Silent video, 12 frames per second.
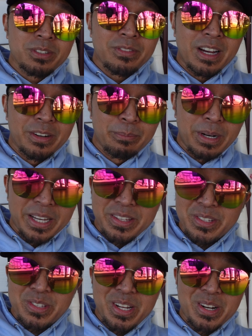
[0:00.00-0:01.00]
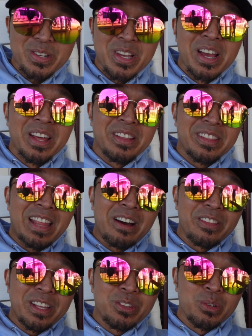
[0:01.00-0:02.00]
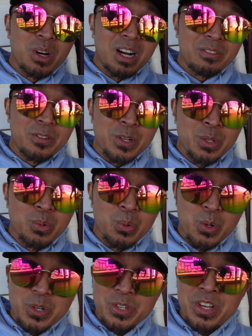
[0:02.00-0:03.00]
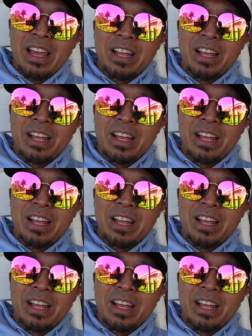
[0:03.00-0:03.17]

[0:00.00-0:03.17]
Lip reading: found by the stairs. Now they do offer tours,